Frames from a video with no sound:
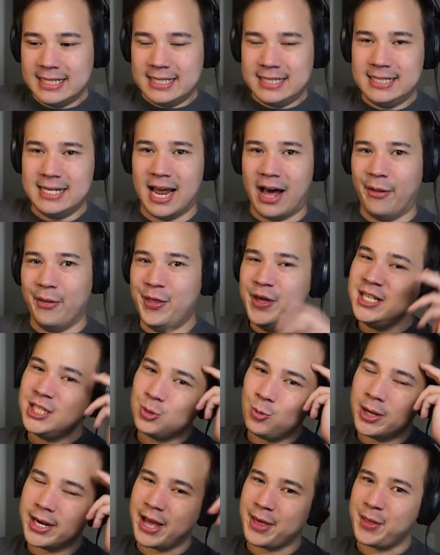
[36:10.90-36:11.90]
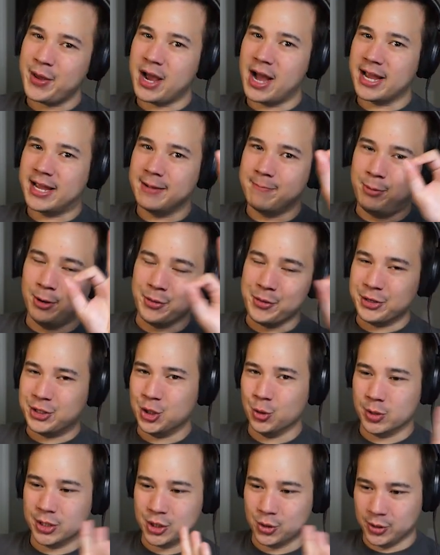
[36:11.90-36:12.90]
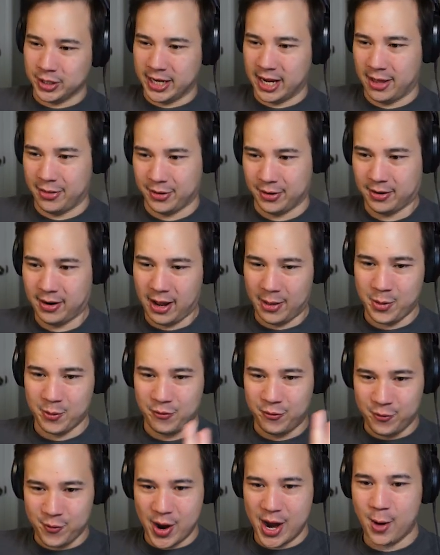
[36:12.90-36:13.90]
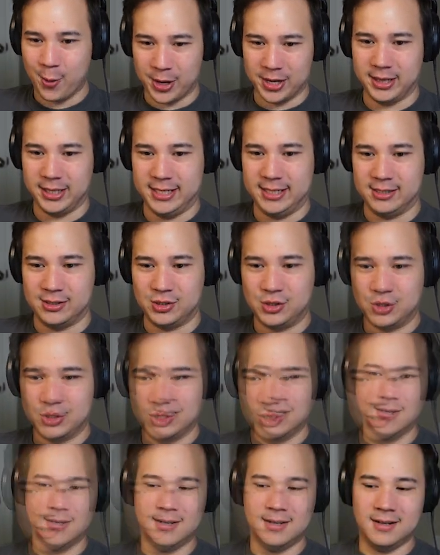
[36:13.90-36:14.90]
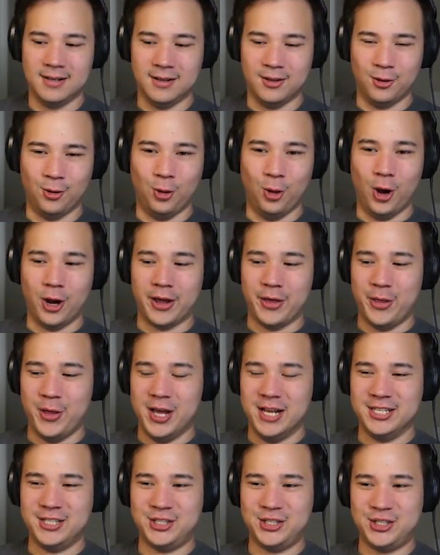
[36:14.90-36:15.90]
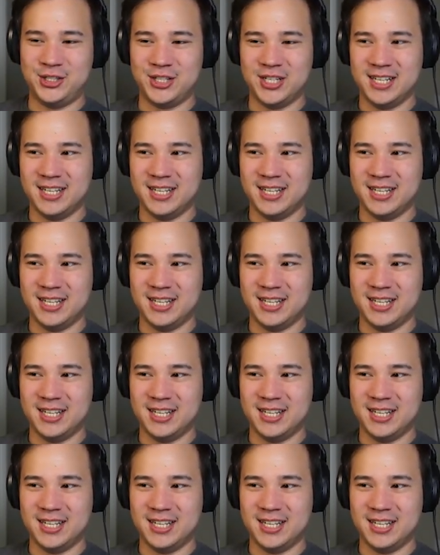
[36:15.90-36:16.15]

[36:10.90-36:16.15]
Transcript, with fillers: Now this one, I think I can put the 2 and 2 together, at the very least. Look at this.